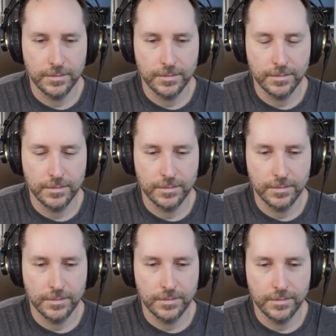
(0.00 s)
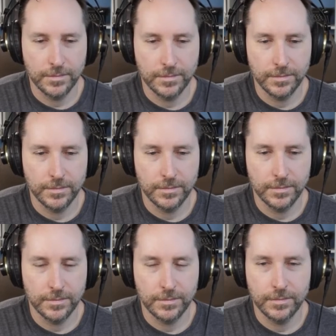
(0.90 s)

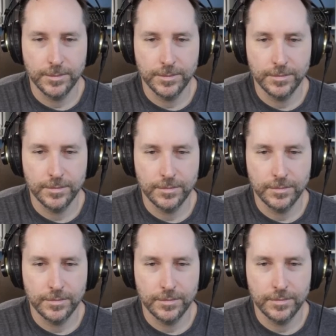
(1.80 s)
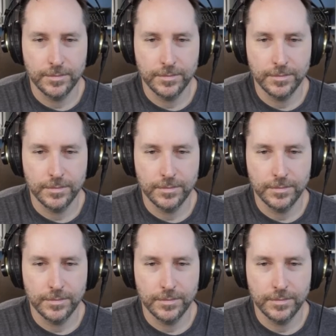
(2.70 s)
(silent)